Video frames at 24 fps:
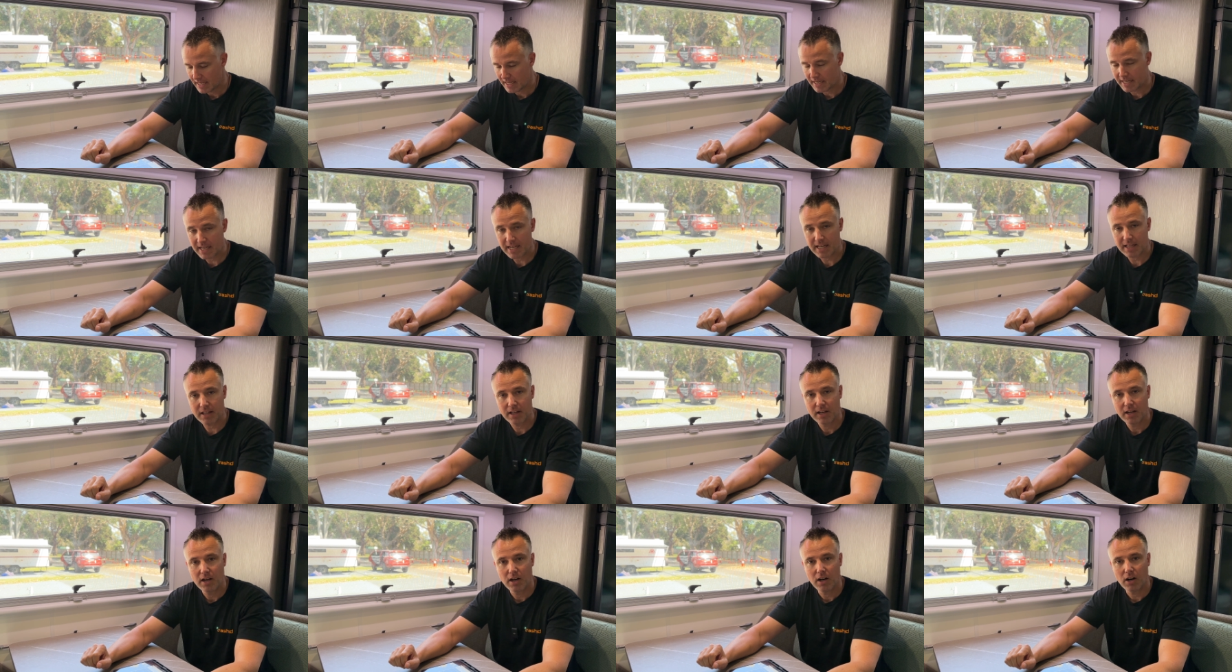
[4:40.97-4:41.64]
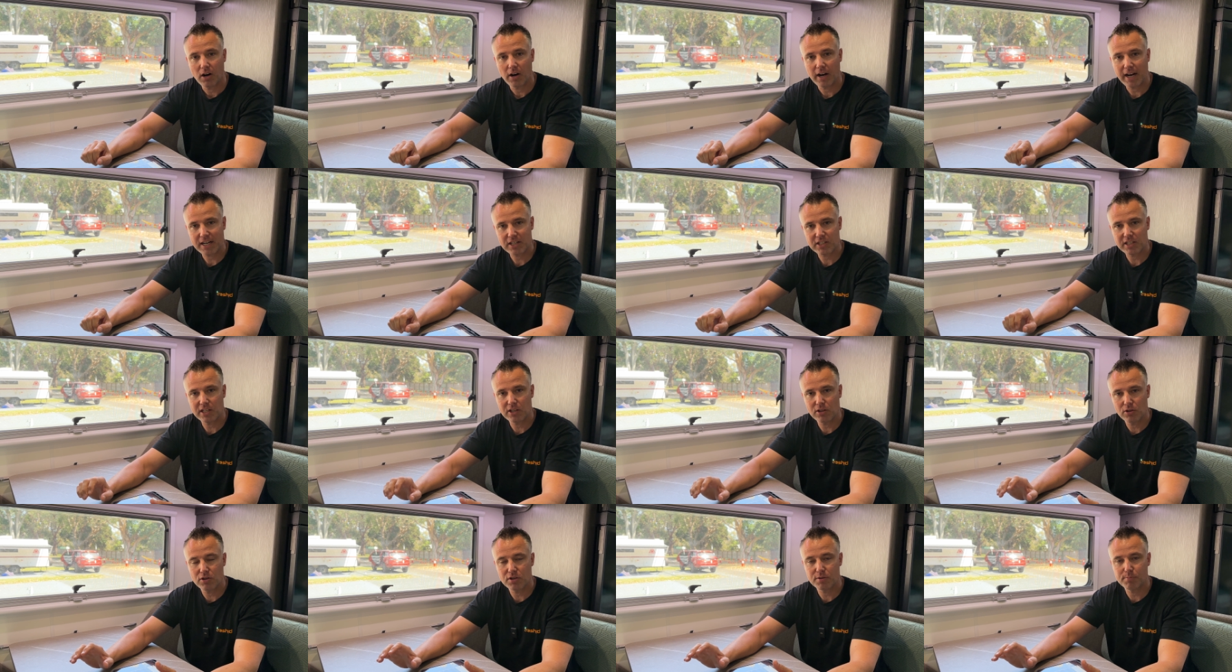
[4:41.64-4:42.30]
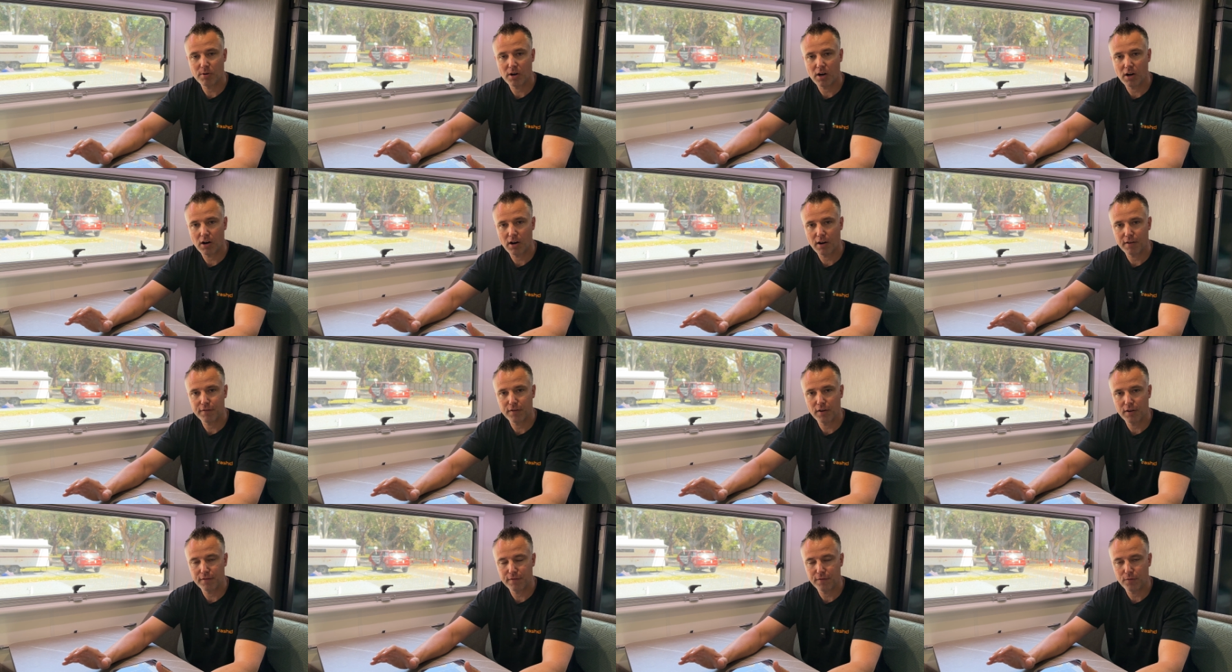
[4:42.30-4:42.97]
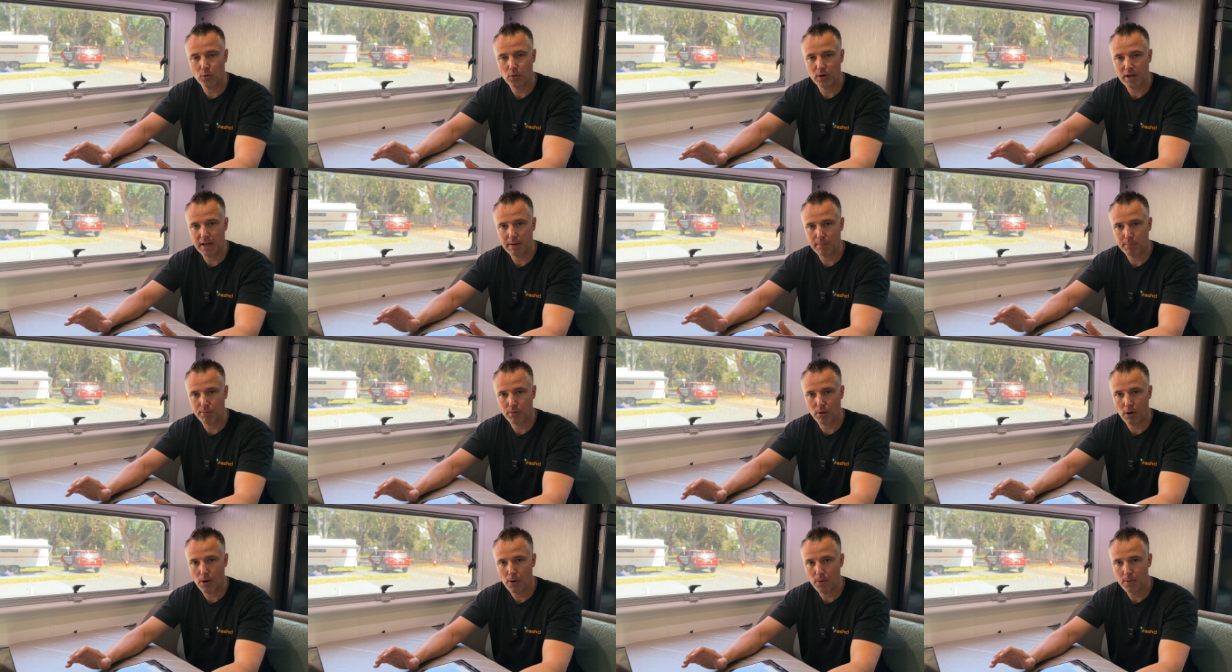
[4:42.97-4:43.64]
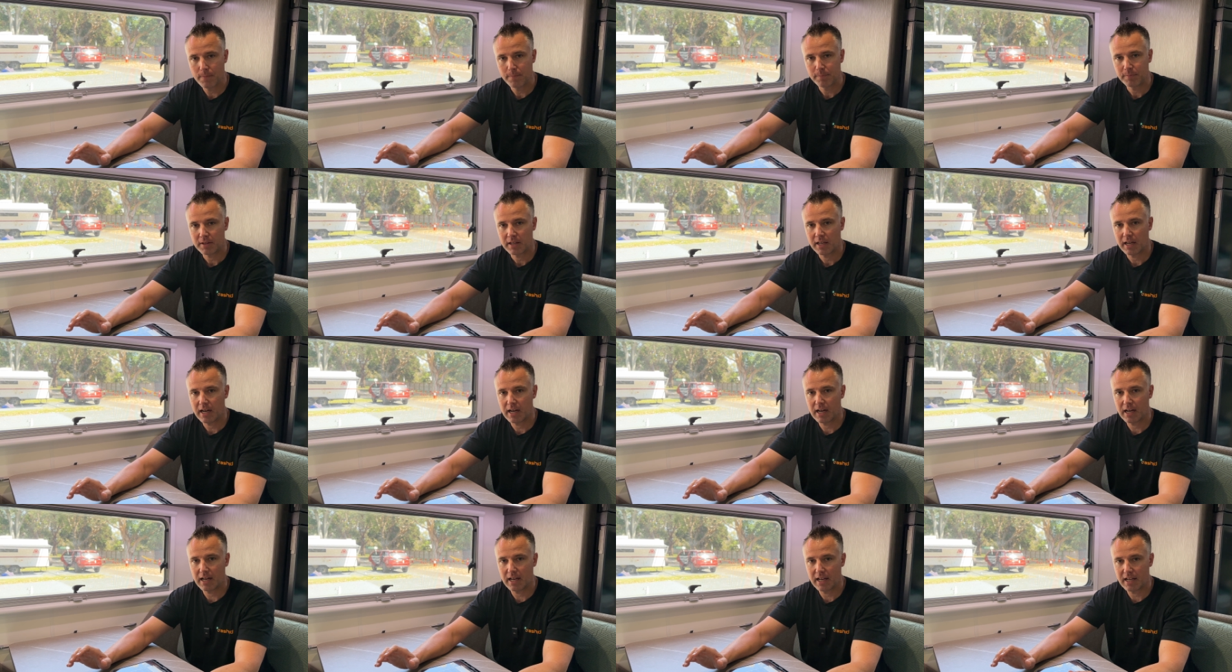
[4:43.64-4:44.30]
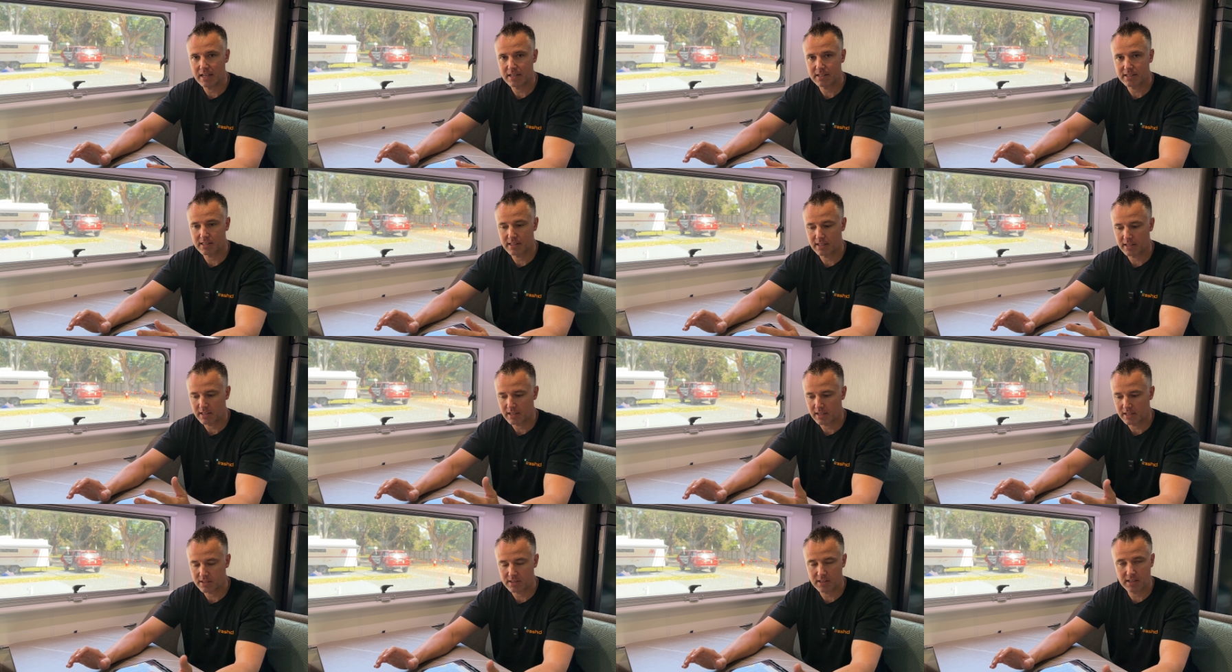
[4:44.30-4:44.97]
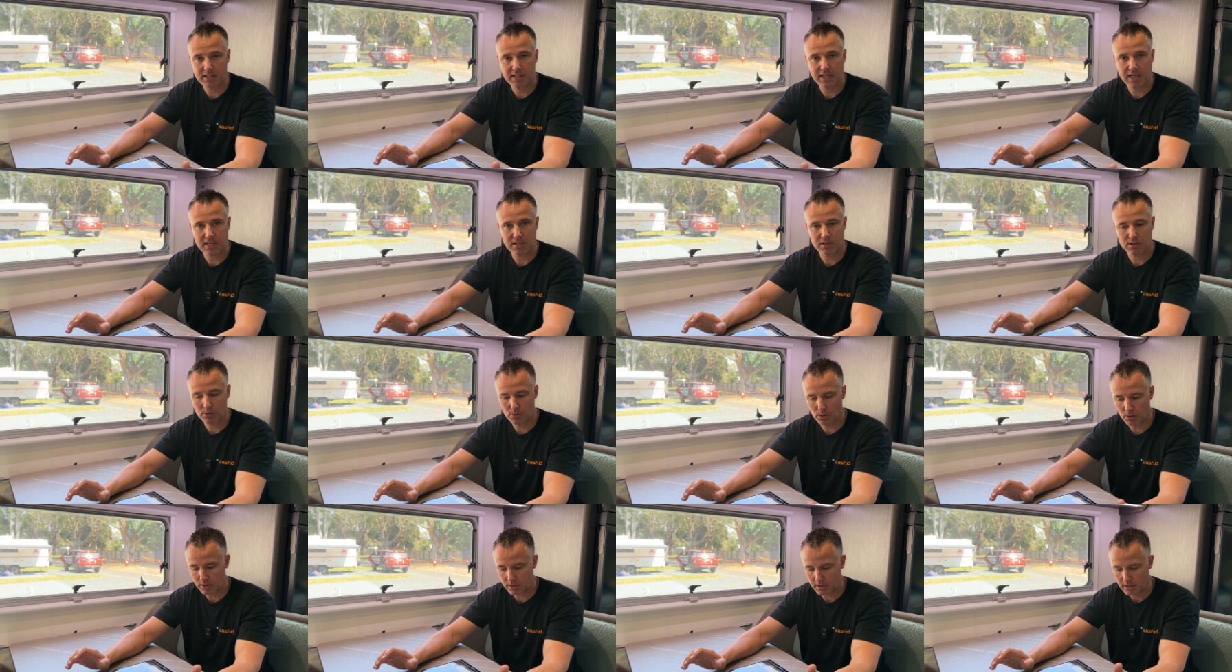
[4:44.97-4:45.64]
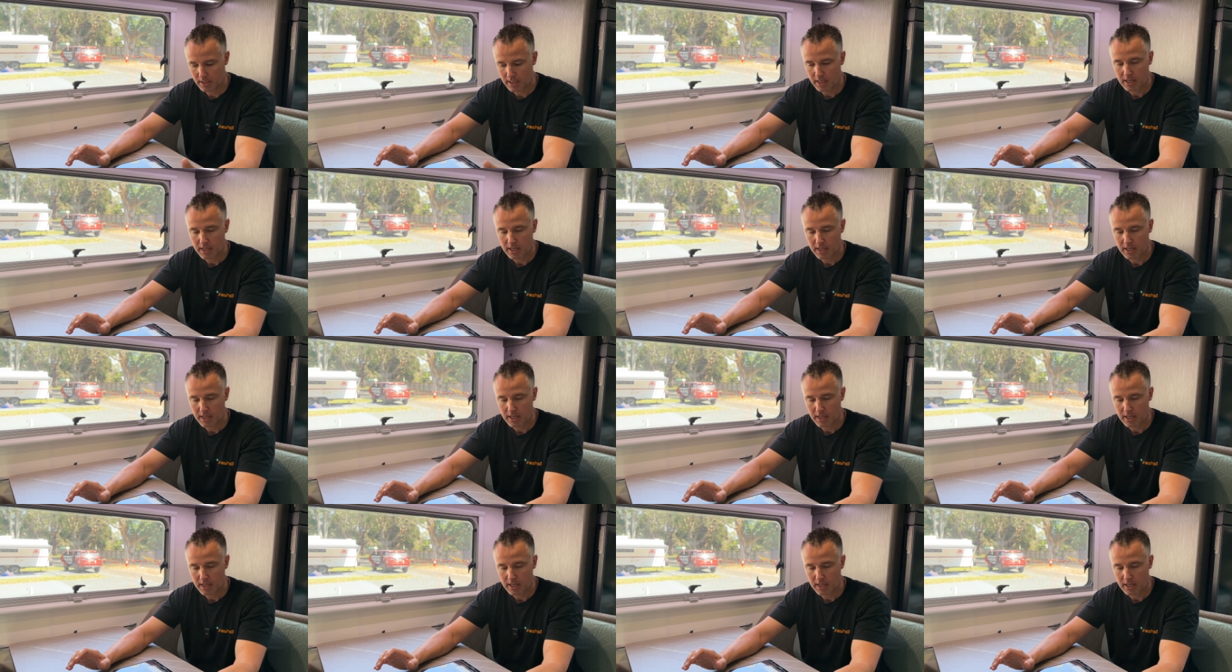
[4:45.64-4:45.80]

Now, I actually used my iPhone 14 Pro as the test source,